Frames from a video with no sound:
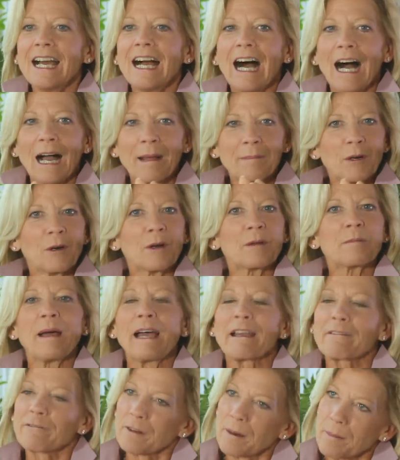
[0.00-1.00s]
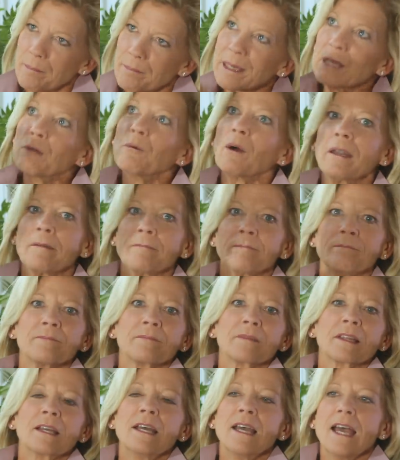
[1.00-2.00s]
I'm going back for a big one.
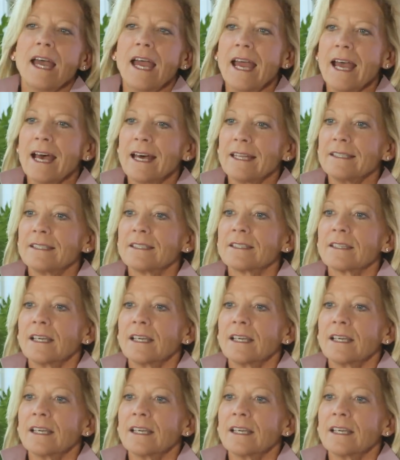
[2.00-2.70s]
And